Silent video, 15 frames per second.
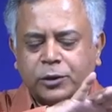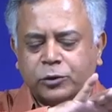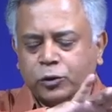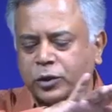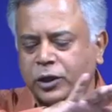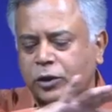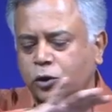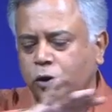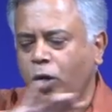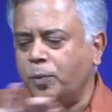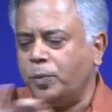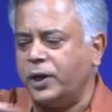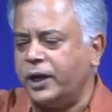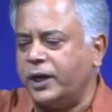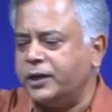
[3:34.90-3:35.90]
so the top
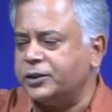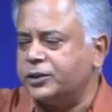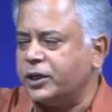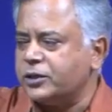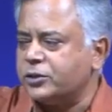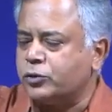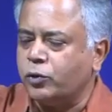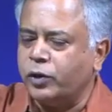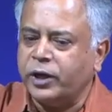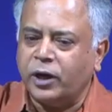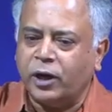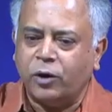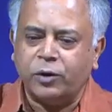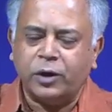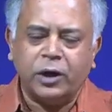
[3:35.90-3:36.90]
layer is just going
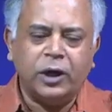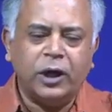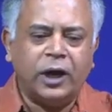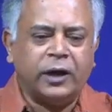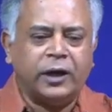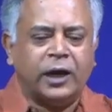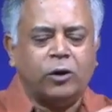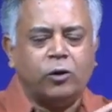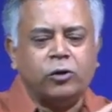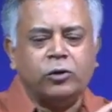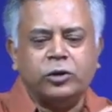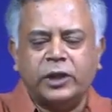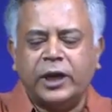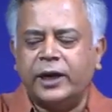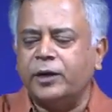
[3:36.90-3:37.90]
out, and along
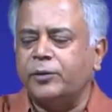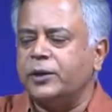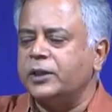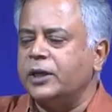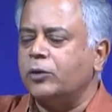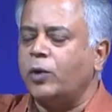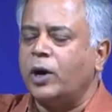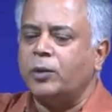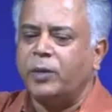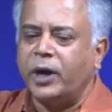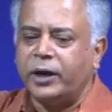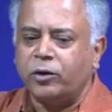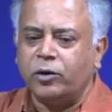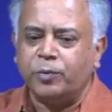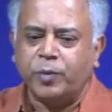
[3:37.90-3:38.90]
with that even that 1
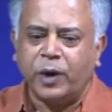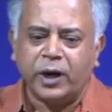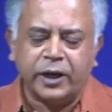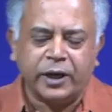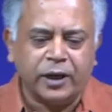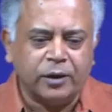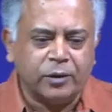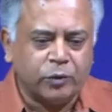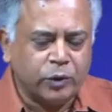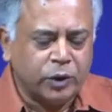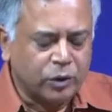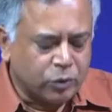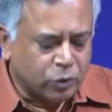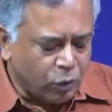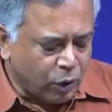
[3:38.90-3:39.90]
micron particle will
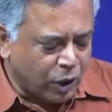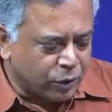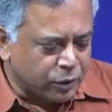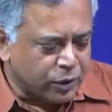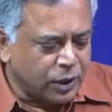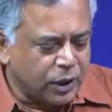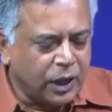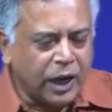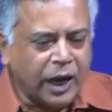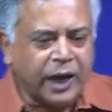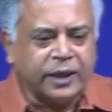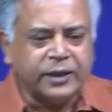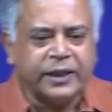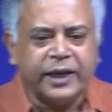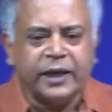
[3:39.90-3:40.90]
go out,
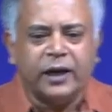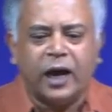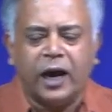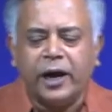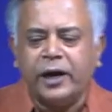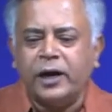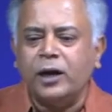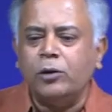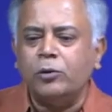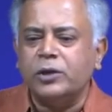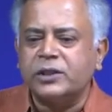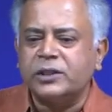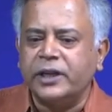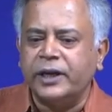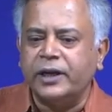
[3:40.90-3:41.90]
and then ideally we
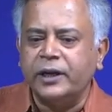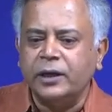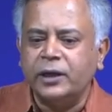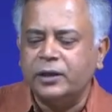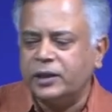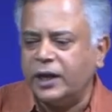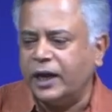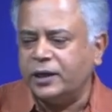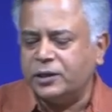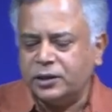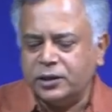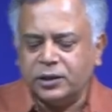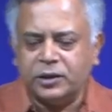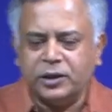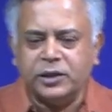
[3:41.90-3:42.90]
say
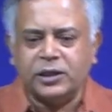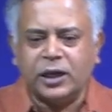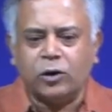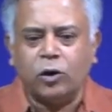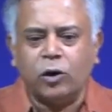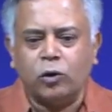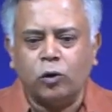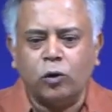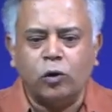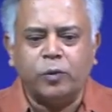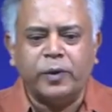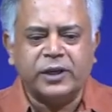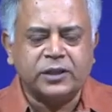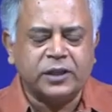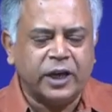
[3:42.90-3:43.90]
that these are all
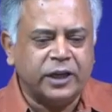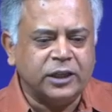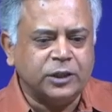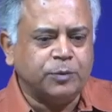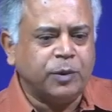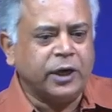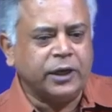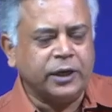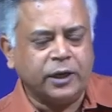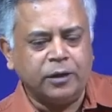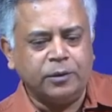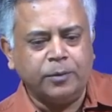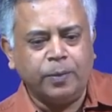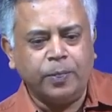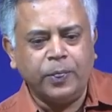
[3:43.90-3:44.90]
oversized particle,
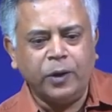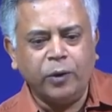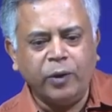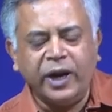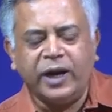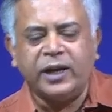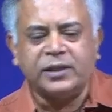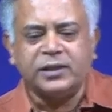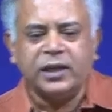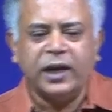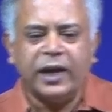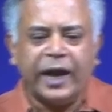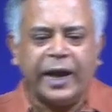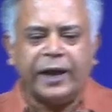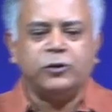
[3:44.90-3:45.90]
whereas
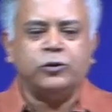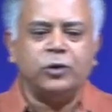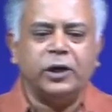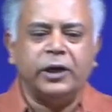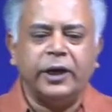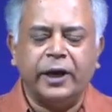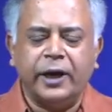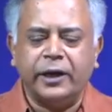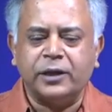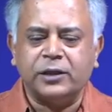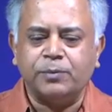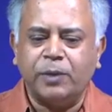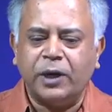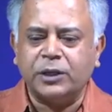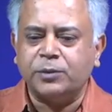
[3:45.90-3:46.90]
actually it is
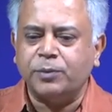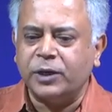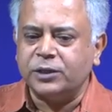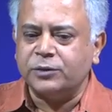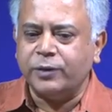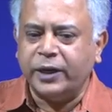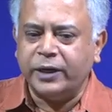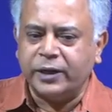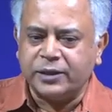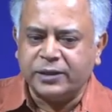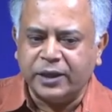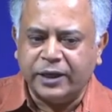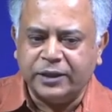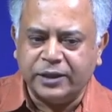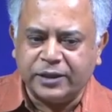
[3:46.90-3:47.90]
much finer
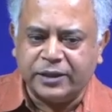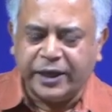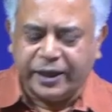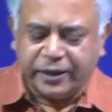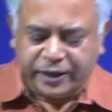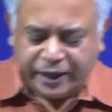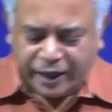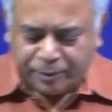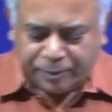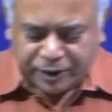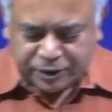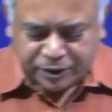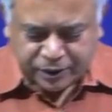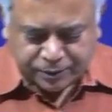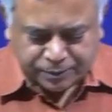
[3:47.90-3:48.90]
sizes than the
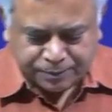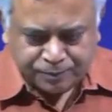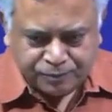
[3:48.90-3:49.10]
aperture.